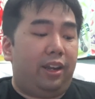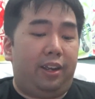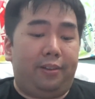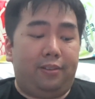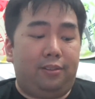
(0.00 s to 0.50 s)

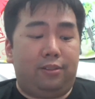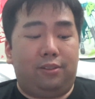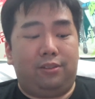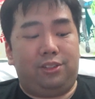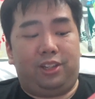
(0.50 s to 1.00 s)
and
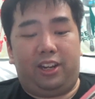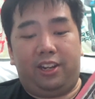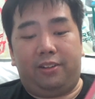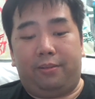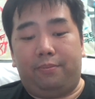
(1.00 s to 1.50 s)
she
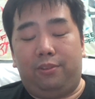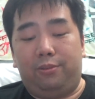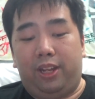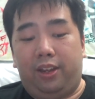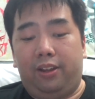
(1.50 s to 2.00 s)
ended up
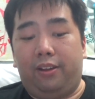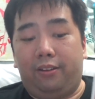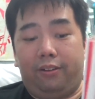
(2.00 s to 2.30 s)
doing